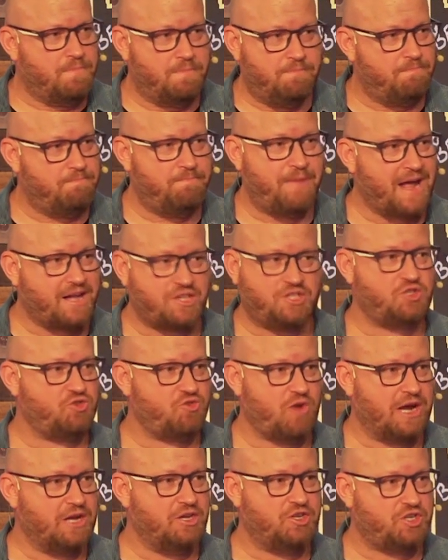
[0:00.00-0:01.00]
Back
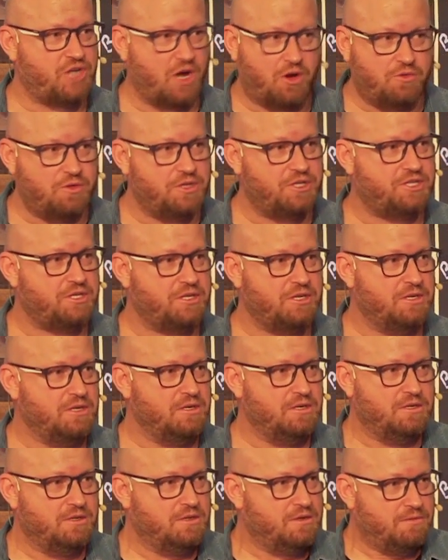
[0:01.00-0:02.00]
straight, shoulders
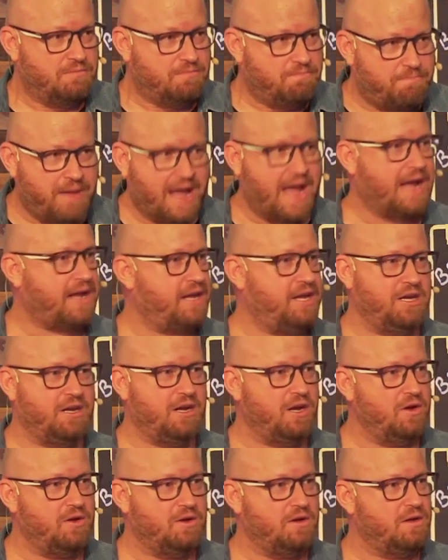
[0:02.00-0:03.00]
back,
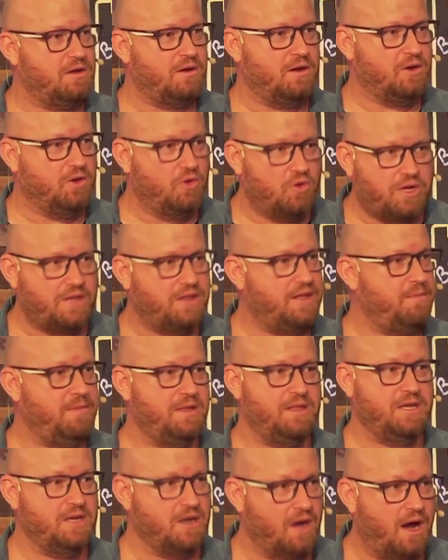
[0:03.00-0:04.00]
looking them in
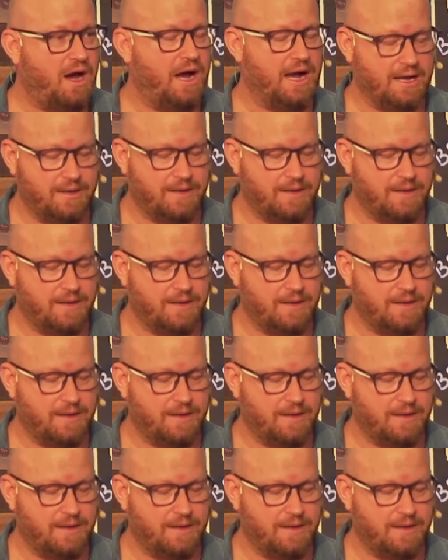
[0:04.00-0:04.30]
the eye.